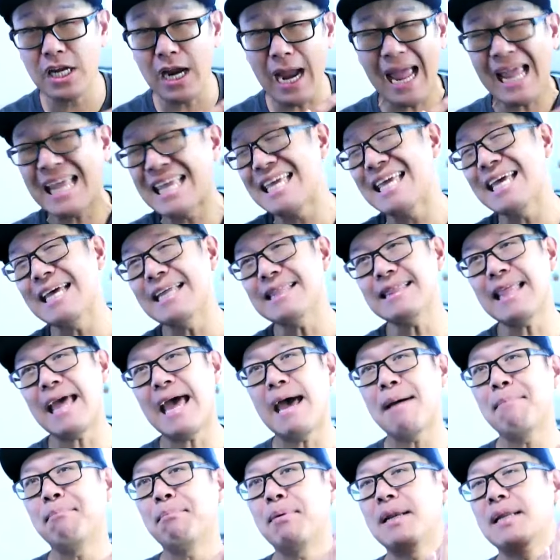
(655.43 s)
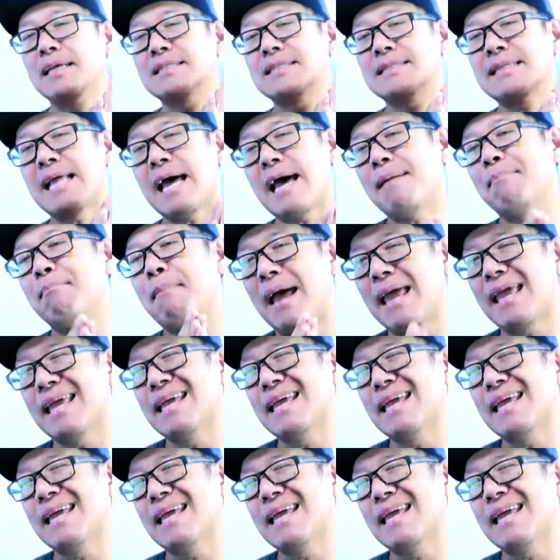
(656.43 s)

I get that, but it's not my